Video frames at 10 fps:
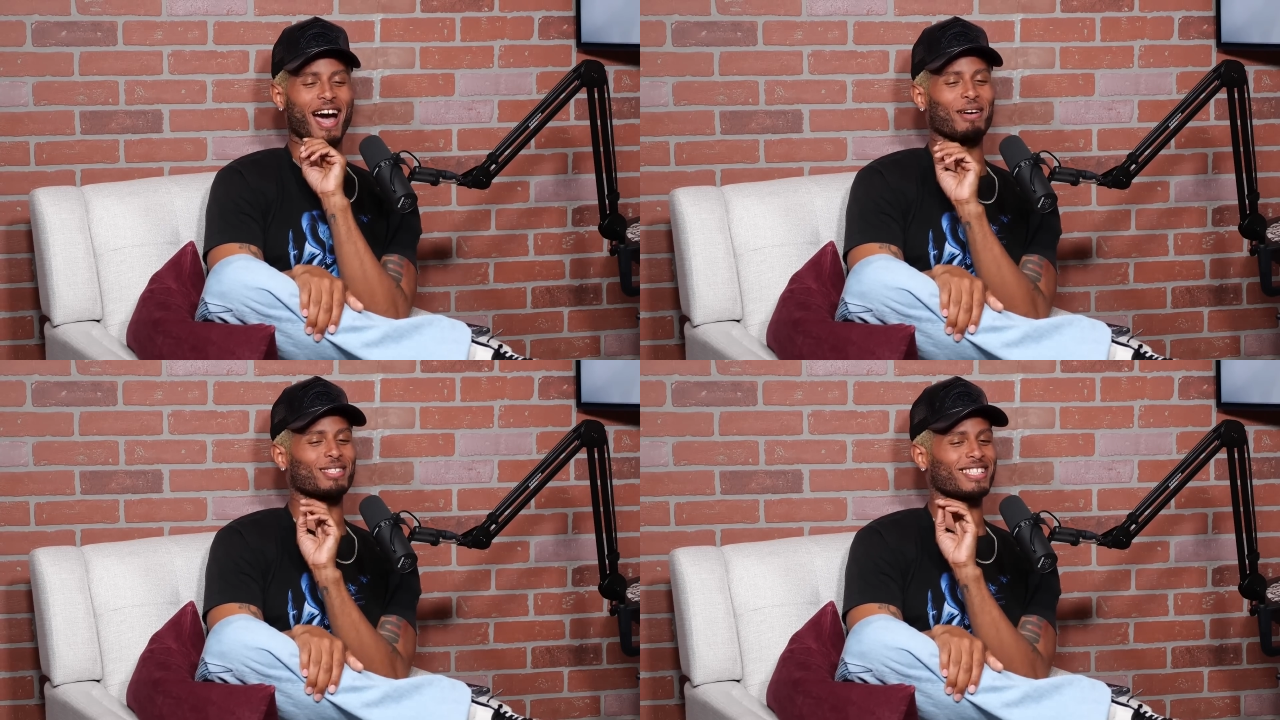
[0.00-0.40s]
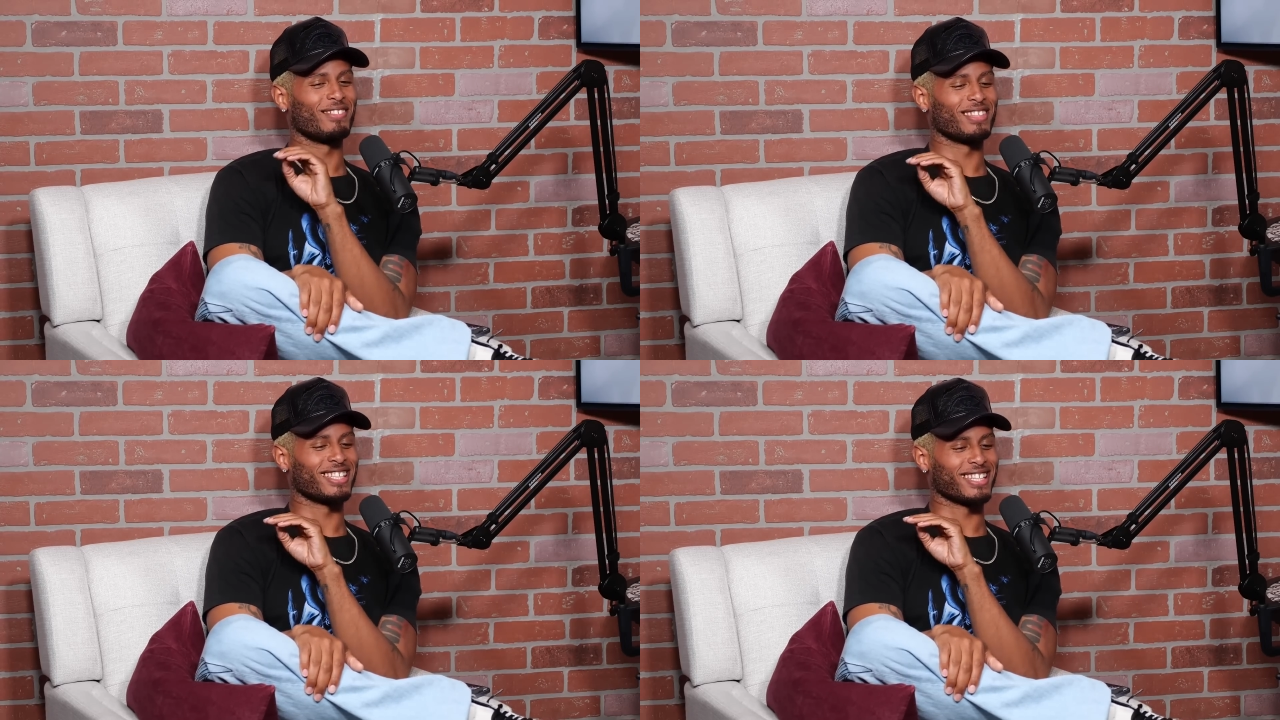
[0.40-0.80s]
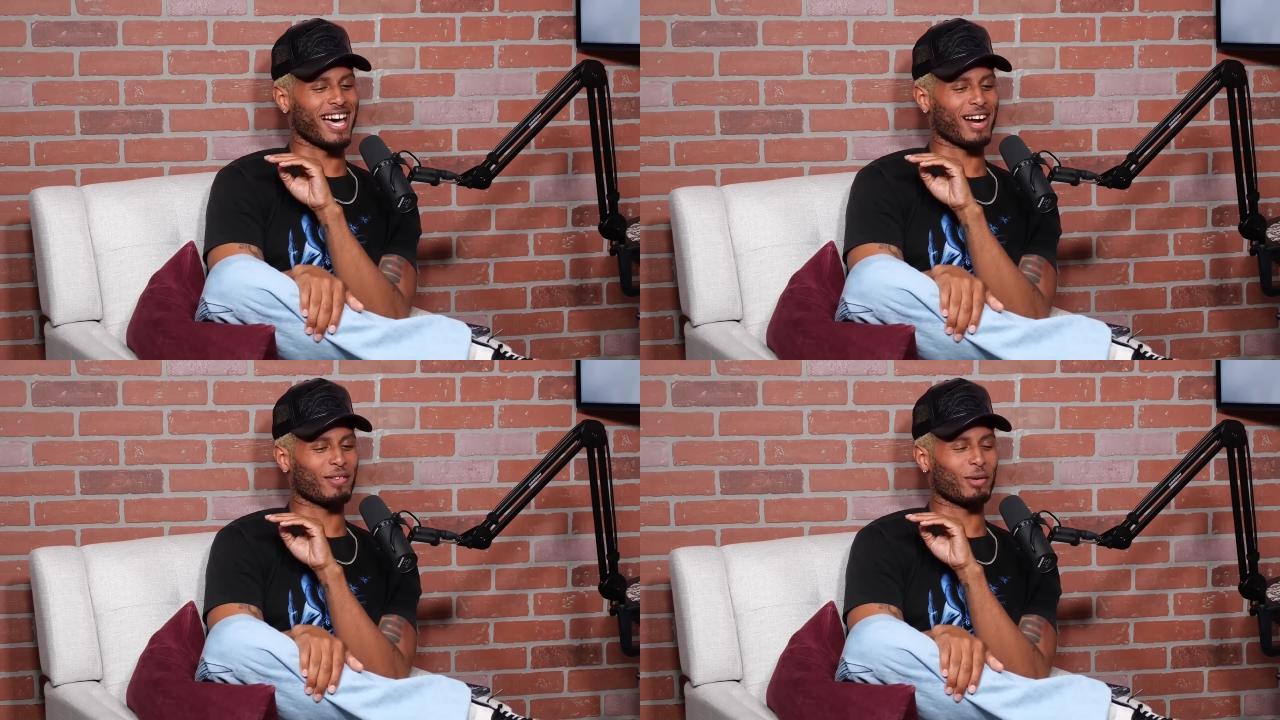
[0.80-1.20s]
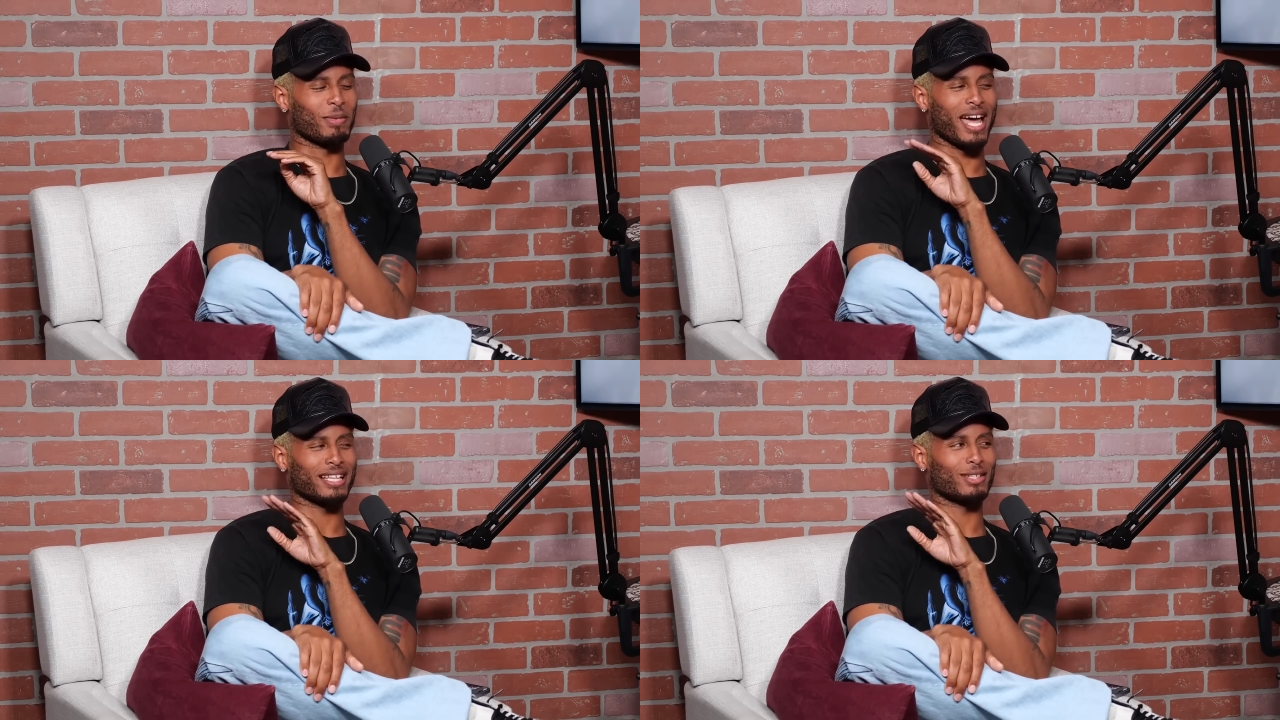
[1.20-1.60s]
I was leaving the locker
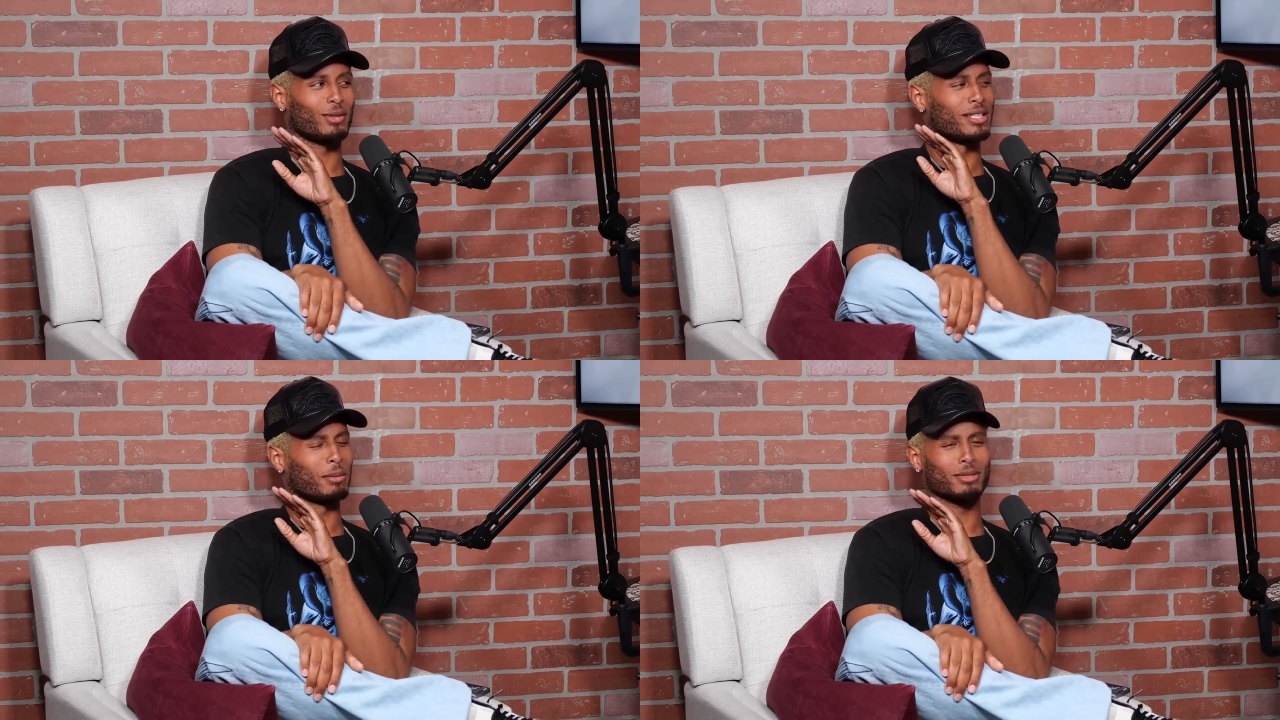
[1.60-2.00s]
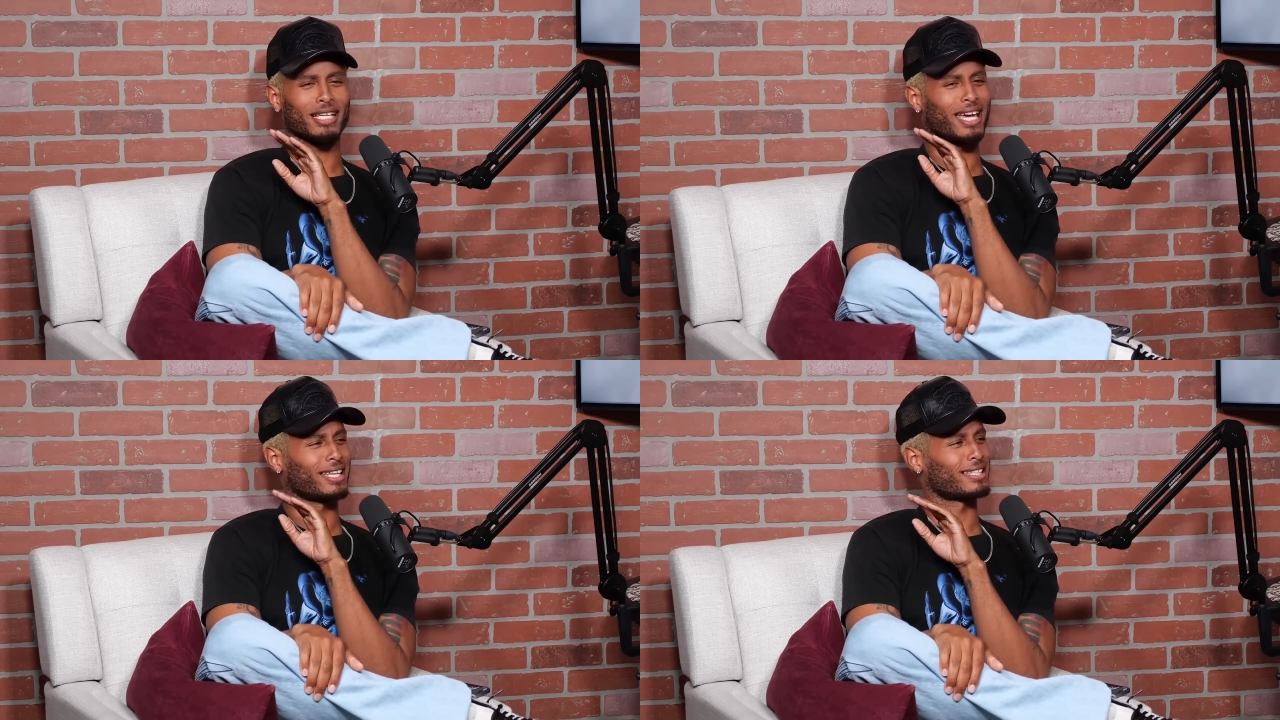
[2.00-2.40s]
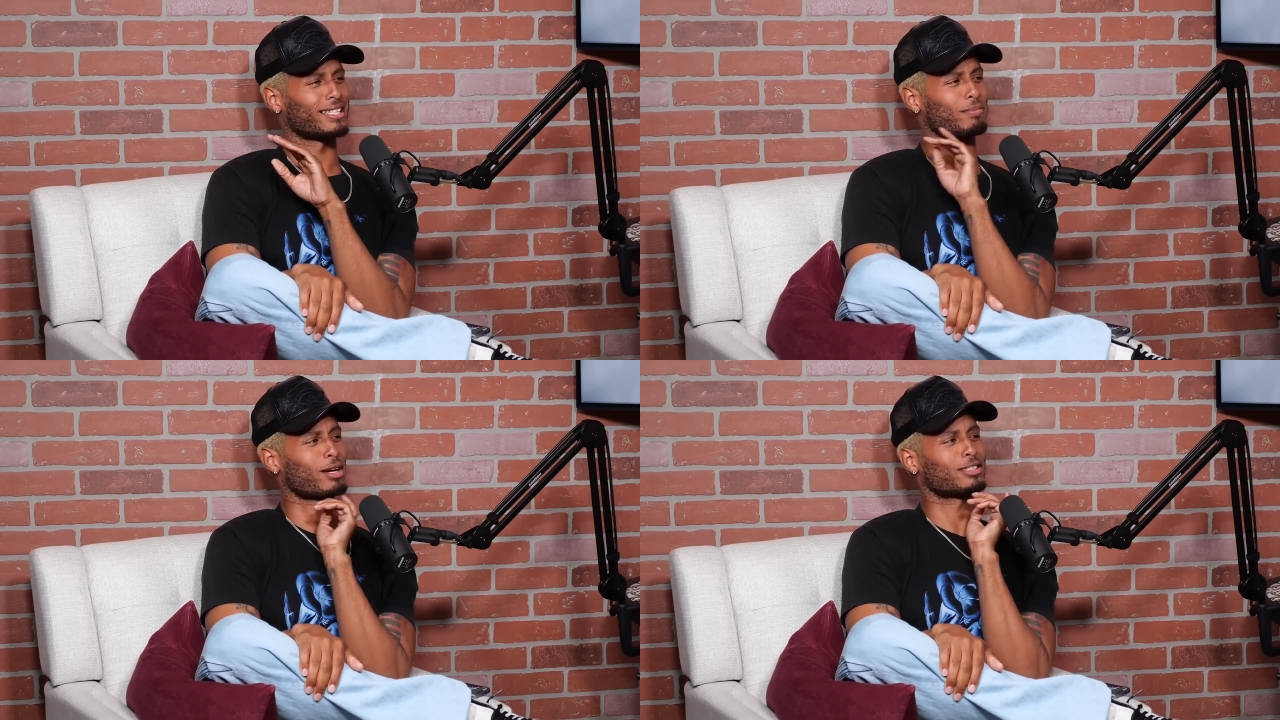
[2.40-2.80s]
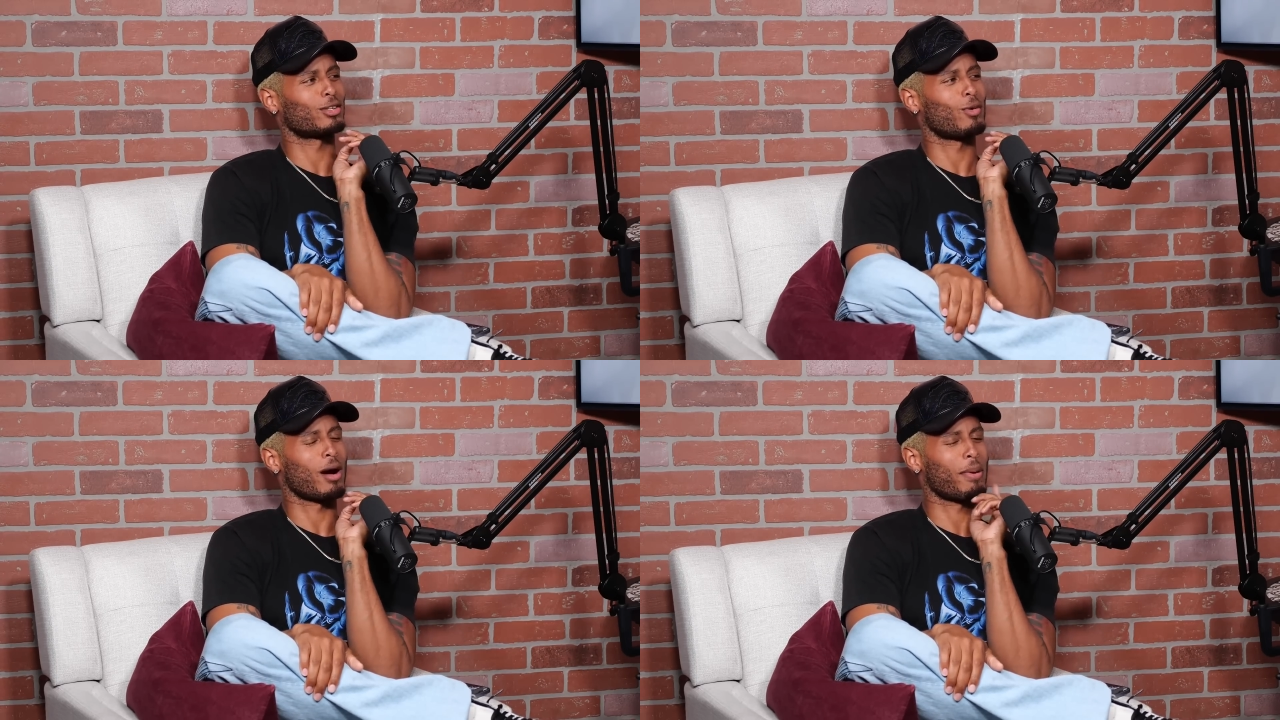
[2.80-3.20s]
room and I had to do a double take at this
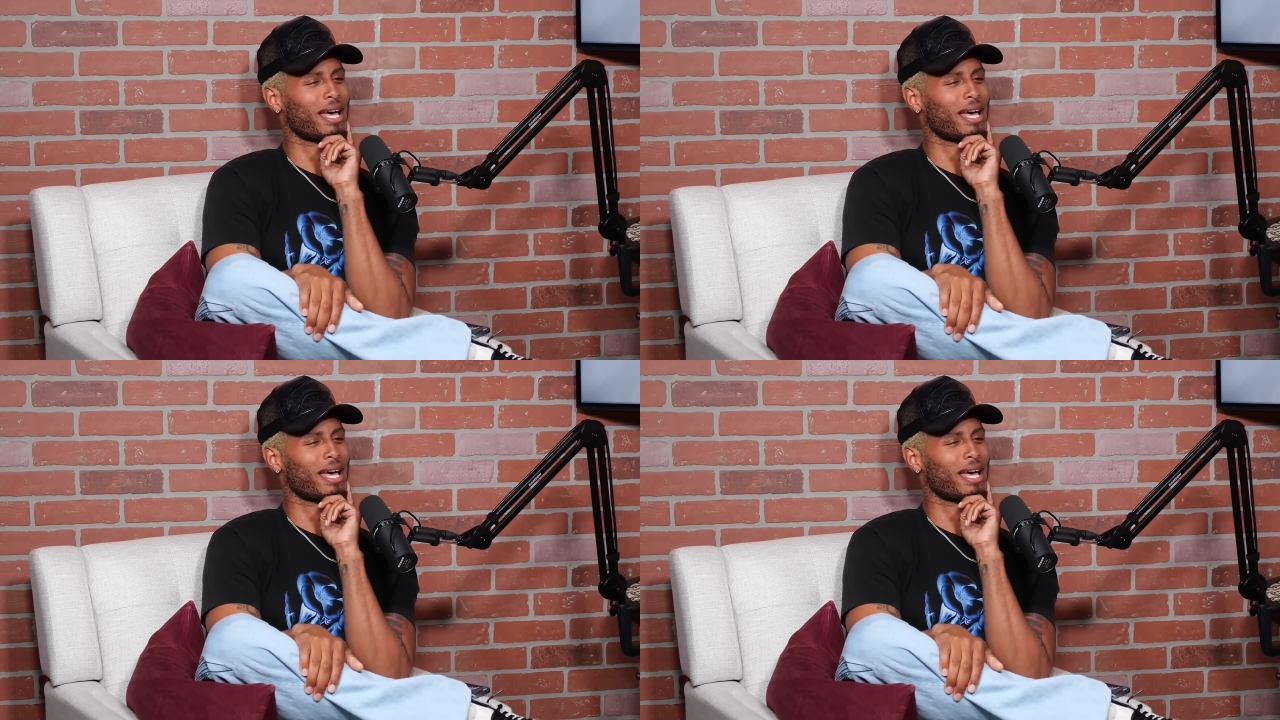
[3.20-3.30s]
person who walked